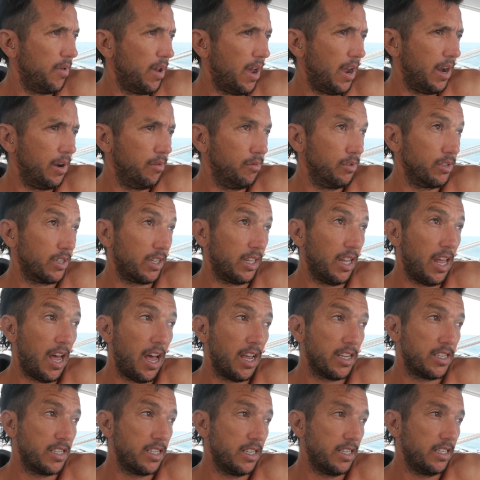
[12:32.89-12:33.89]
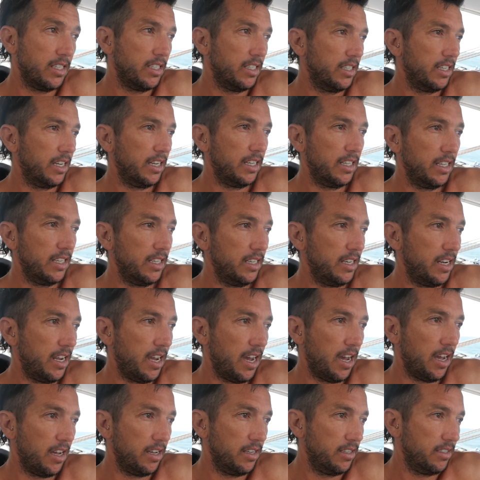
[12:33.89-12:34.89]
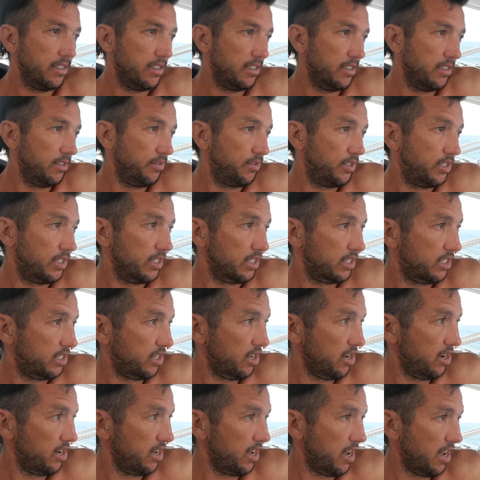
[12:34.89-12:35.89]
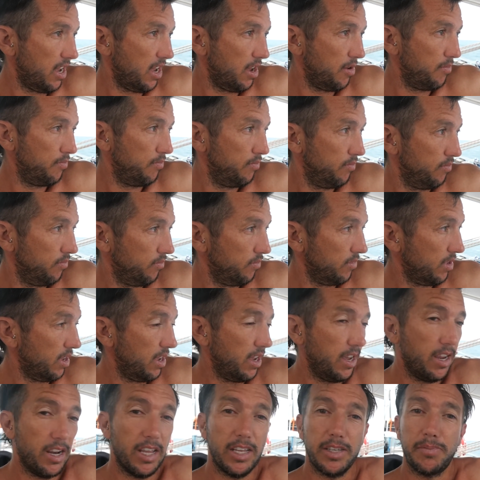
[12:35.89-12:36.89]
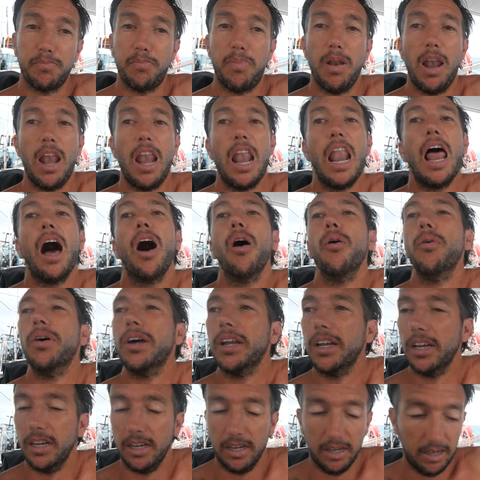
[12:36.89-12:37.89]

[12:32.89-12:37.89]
and it was glassy, and then now at 6:30 a.m. It is blowing.